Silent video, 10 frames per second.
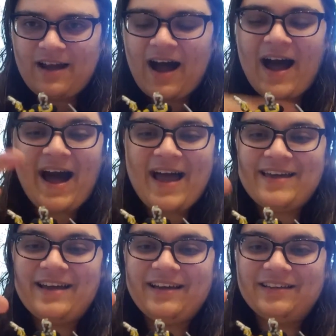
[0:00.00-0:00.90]

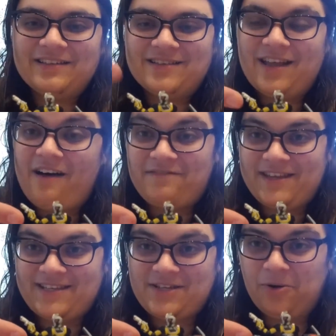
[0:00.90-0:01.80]
I love
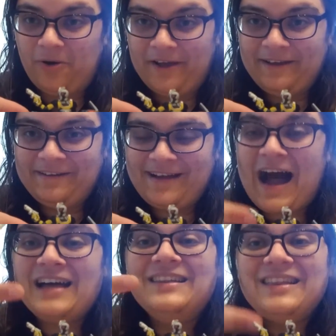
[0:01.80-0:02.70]
this toy.
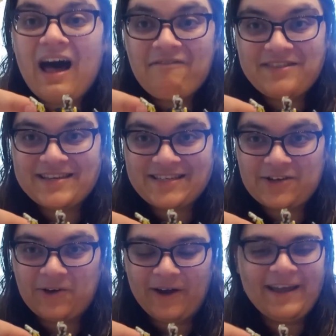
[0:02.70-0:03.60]
I love this
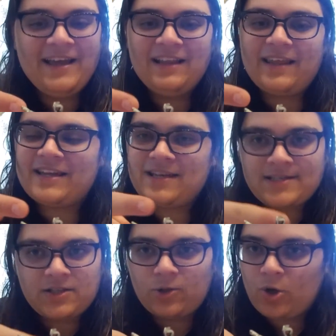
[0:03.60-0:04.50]
toy. Like, it
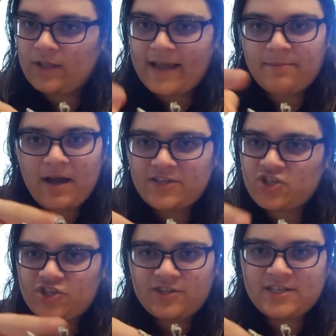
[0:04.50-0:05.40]
doesn't look like
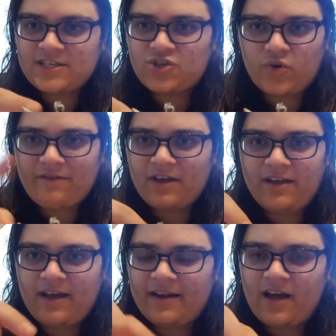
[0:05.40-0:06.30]
much. This is sort of
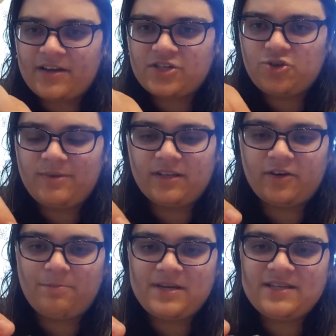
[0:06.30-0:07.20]
an unassuming
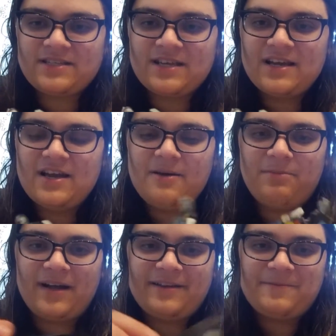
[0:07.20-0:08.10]
little piece,
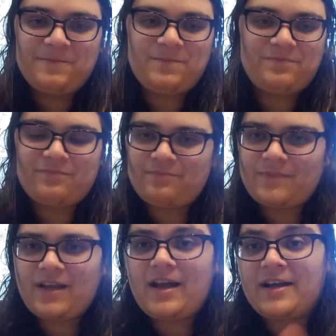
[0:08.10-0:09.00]
but
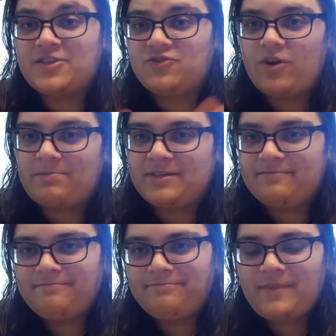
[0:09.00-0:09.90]
I just dropped it.
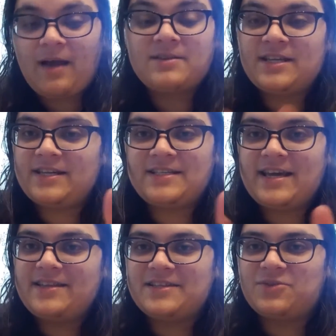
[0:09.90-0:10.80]
I was gonna
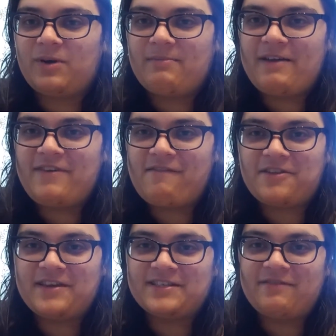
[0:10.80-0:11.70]
say this is one of my favorite
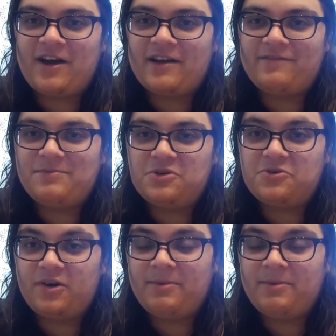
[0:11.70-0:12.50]
things I've gotten from your toy